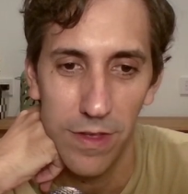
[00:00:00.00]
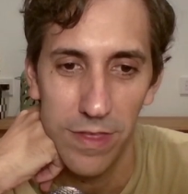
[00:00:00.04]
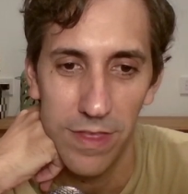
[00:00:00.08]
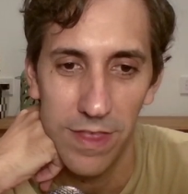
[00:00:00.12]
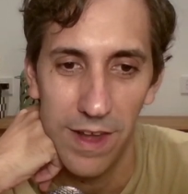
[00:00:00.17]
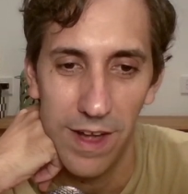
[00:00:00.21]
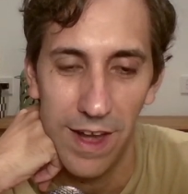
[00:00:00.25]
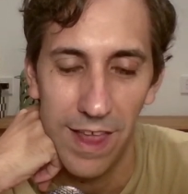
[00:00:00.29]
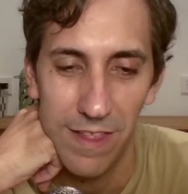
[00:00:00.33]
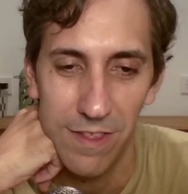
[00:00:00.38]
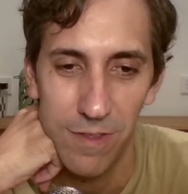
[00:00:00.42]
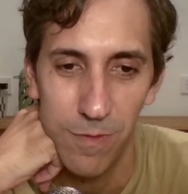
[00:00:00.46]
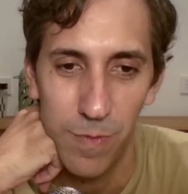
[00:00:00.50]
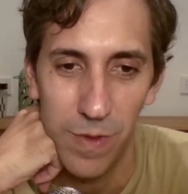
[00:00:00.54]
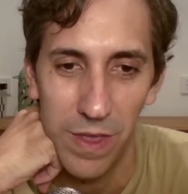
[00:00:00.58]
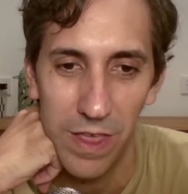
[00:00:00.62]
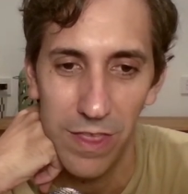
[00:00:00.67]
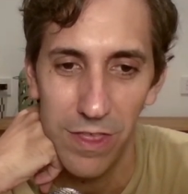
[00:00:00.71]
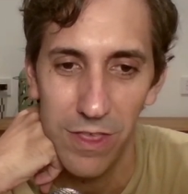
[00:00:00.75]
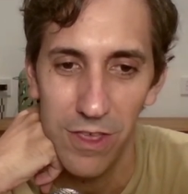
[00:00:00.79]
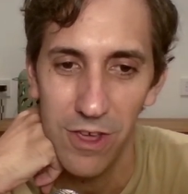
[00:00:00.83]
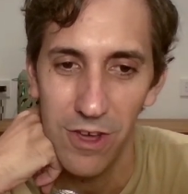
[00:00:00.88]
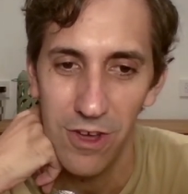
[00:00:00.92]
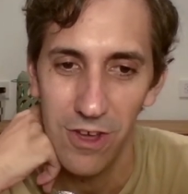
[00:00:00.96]
the next
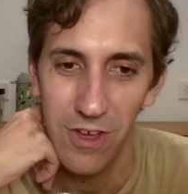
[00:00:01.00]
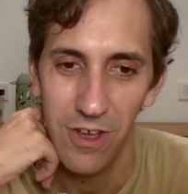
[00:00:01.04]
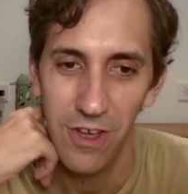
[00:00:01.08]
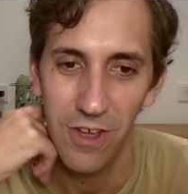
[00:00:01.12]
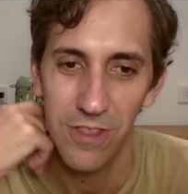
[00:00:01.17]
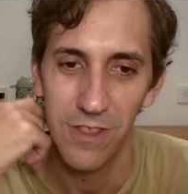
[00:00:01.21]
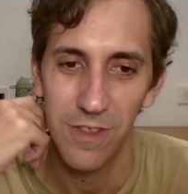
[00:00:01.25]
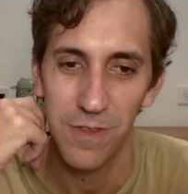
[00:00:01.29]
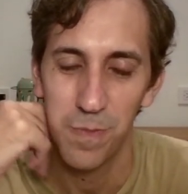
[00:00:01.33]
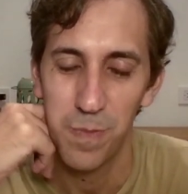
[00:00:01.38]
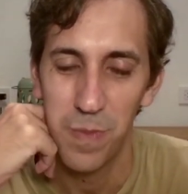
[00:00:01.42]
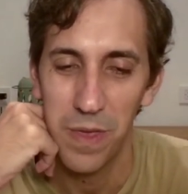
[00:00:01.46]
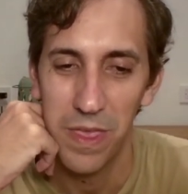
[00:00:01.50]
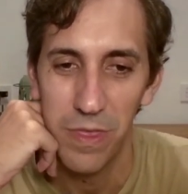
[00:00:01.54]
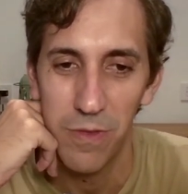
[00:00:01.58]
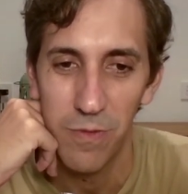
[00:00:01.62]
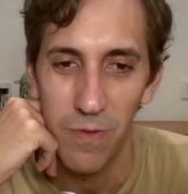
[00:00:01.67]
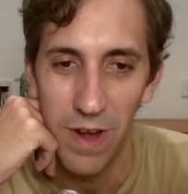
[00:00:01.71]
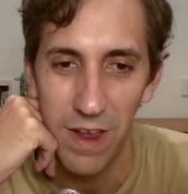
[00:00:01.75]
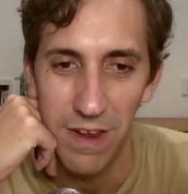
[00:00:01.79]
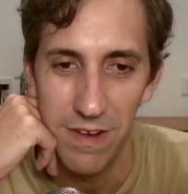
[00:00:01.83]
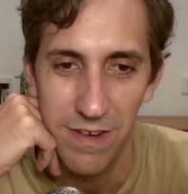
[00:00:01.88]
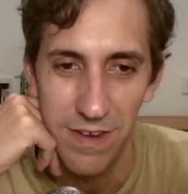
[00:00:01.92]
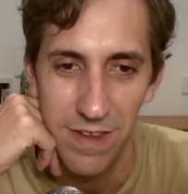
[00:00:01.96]
video on the
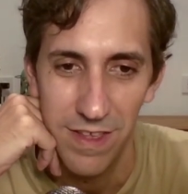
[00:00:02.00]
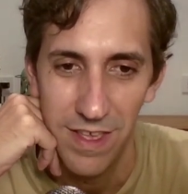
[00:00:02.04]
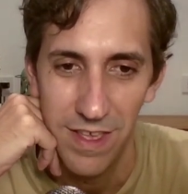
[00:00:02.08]
speedrun.